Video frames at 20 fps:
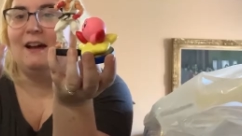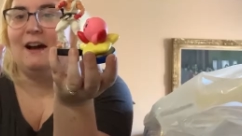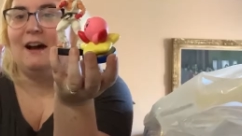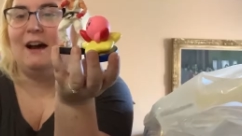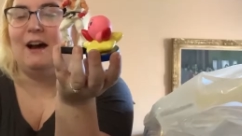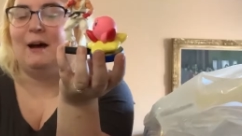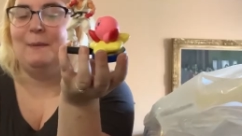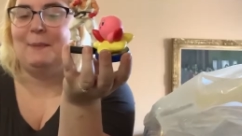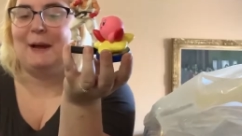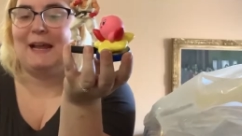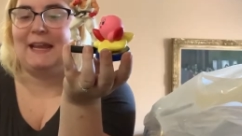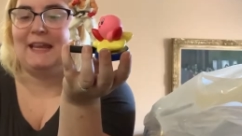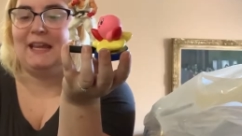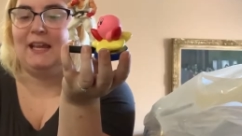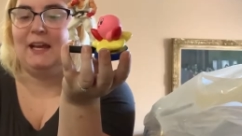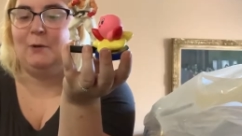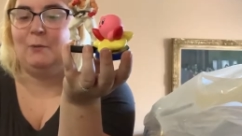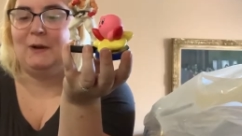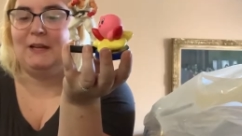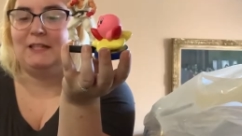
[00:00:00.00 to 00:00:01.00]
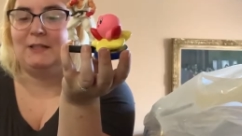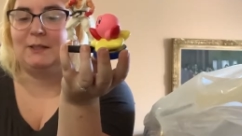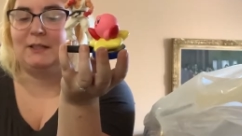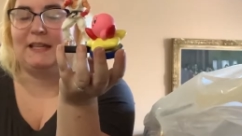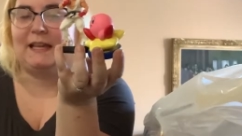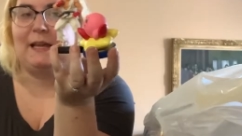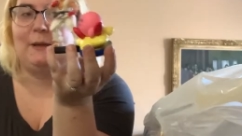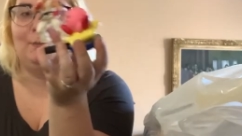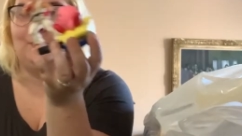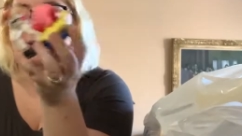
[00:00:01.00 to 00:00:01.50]
Um, I can't wait to
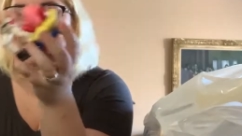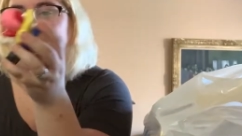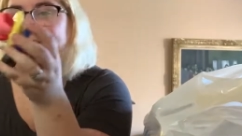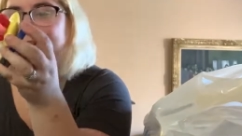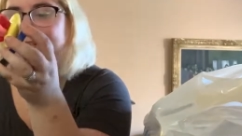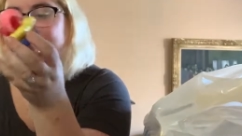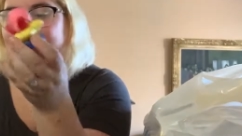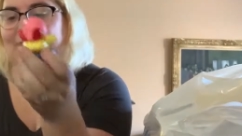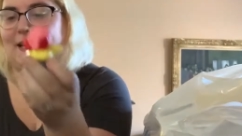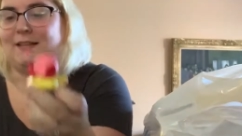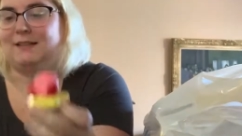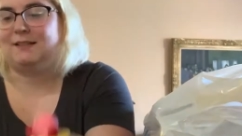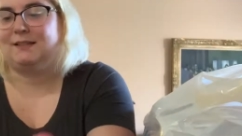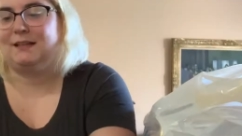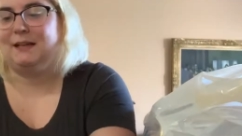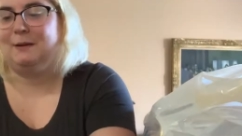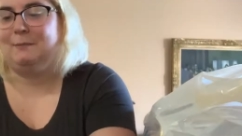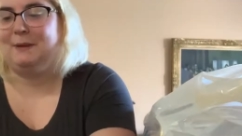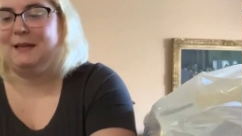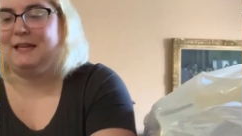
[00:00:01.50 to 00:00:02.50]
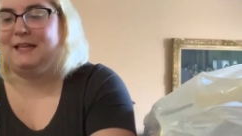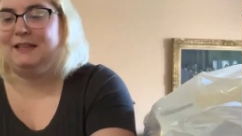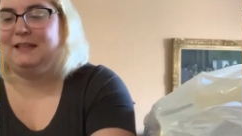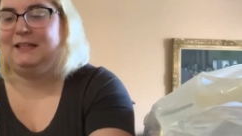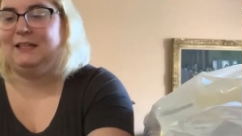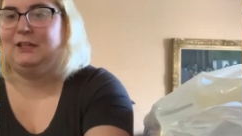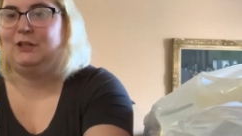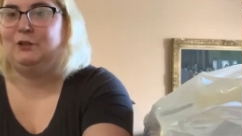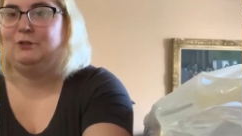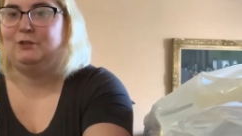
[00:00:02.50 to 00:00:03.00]
gameplay test them in
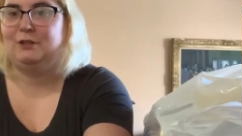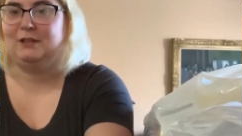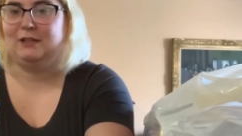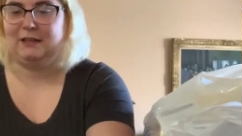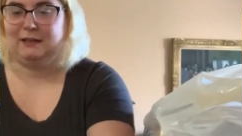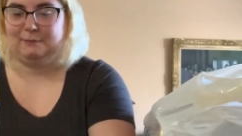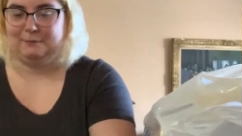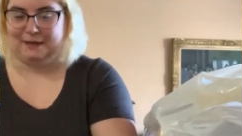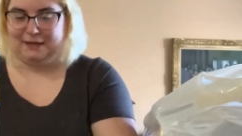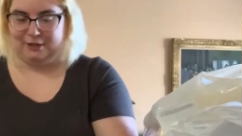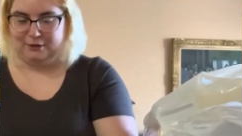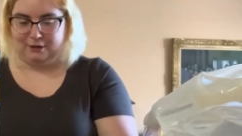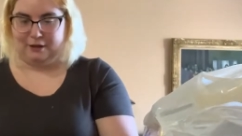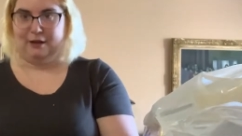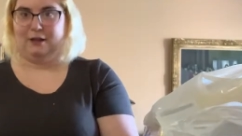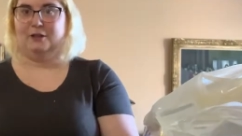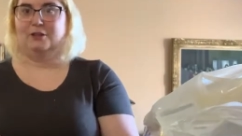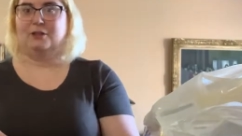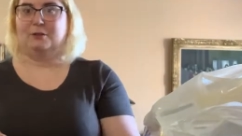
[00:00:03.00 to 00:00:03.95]
the new in my uh,